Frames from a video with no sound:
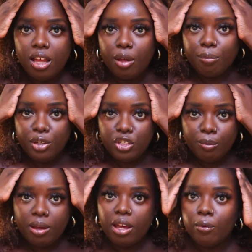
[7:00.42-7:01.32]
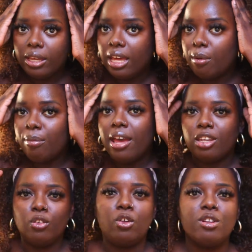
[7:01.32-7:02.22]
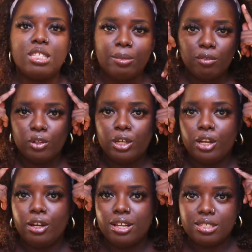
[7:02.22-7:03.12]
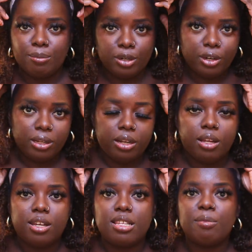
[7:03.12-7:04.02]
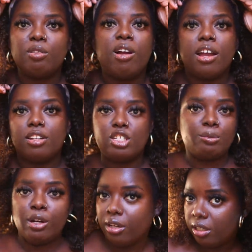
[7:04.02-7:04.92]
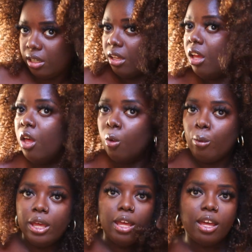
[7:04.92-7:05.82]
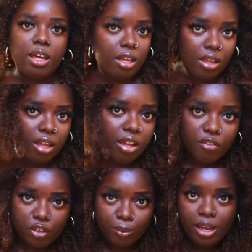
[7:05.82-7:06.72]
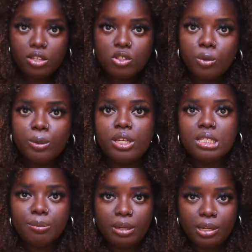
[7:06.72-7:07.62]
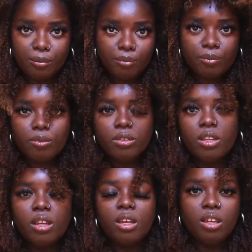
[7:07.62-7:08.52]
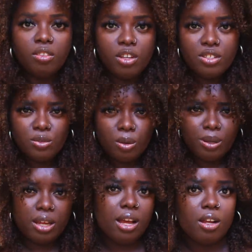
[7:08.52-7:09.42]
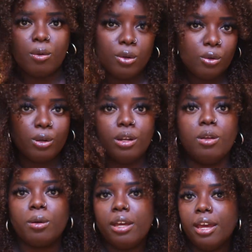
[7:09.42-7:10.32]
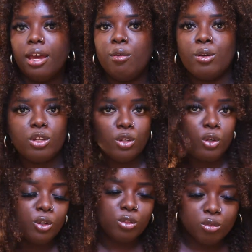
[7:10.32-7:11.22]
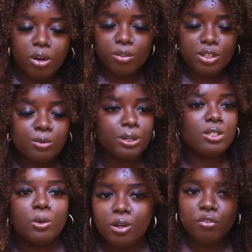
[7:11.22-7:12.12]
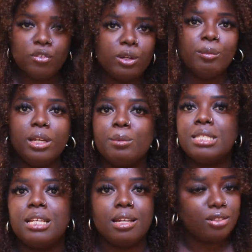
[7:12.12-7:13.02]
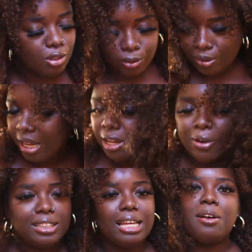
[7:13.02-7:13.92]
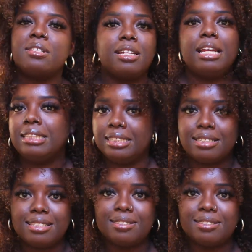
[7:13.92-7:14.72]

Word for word: I'm pushing my wig cap back. You'll notice that my real hair has some burgundy in it because I've been rocking this burgundy wig for the past two weeks, but this is what we got going on, okay? When you throw these wigs on from Amazon, do not go out the house looking like this.